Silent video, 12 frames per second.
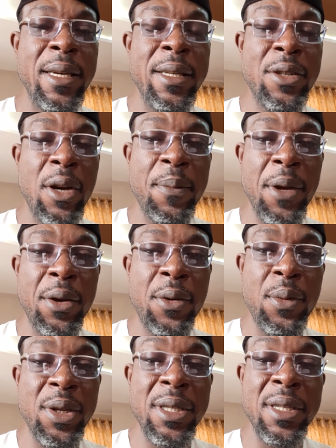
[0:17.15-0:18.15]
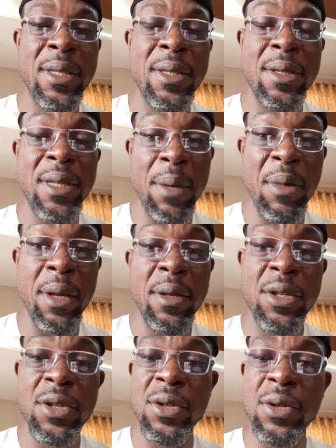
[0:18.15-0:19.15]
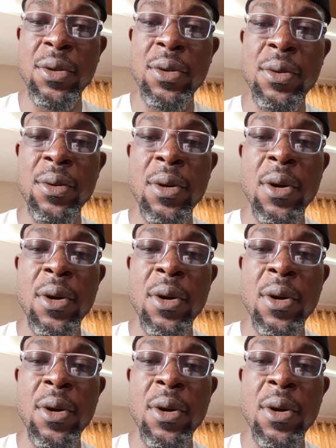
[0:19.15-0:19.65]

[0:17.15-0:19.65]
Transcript: a topic which is germane to